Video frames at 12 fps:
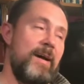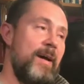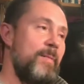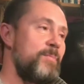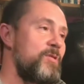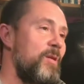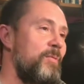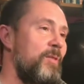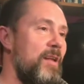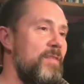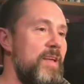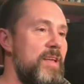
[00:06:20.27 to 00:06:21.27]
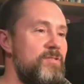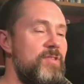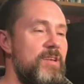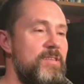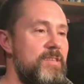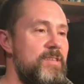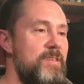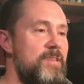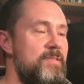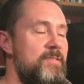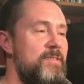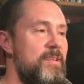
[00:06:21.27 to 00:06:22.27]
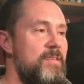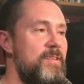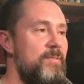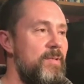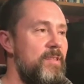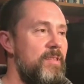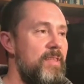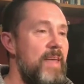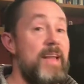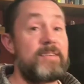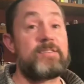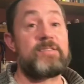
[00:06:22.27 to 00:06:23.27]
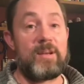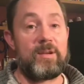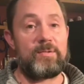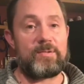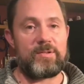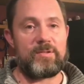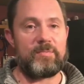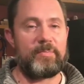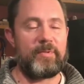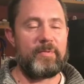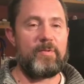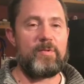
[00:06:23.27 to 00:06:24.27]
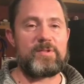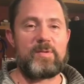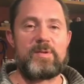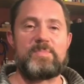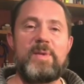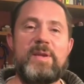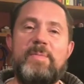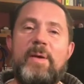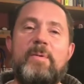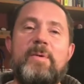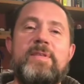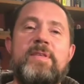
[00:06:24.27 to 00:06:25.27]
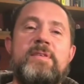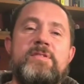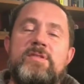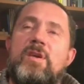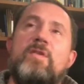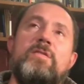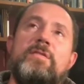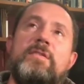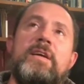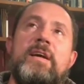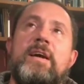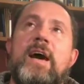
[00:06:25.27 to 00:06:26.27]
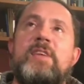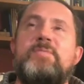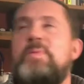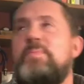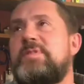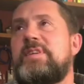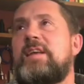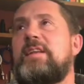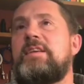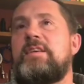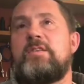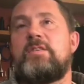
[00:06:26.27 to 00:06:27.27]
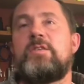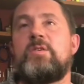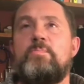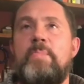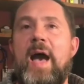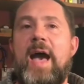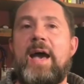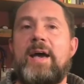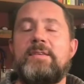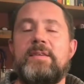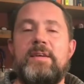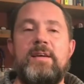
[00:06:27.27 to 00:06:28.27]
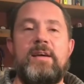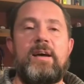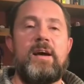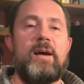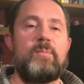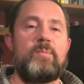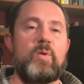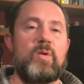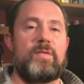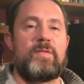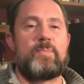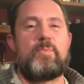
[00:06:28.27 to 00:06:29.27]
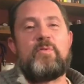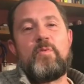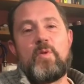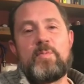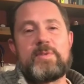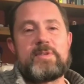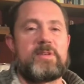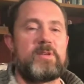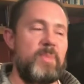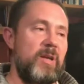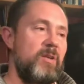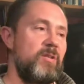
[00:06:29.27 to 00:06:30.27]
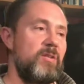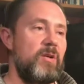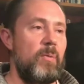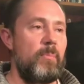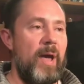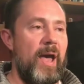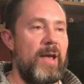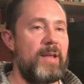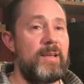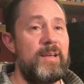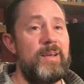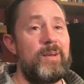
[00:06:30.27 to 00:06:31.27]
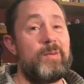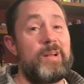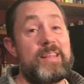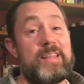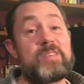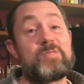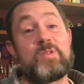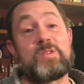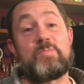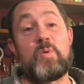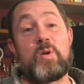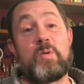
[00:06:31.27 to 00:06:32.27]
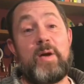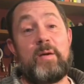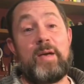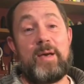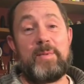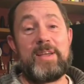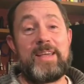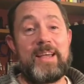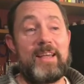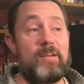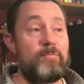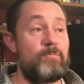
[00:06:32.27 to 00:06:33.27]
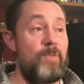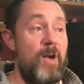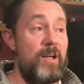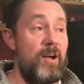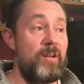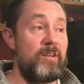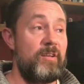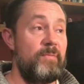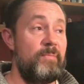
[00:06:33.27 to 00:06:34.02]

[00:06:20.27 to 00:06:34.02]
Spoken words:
So I'm kind of interested to see whether that's delusional. Before, it's always been about whether the song has been particularly good or bad, or if the performance has been good or bad. Really, this one's more about, am I getting it right on a